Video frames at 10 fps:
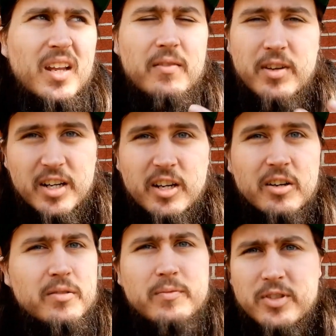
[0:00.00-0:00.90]

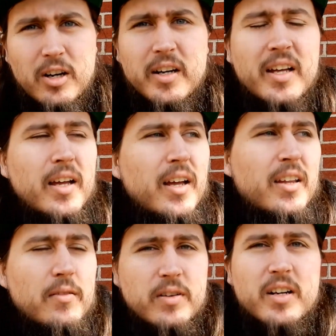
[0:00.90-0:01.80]
vinegar,
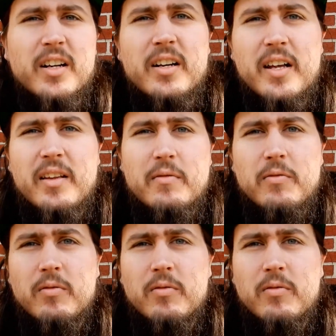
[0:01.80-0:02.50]
and then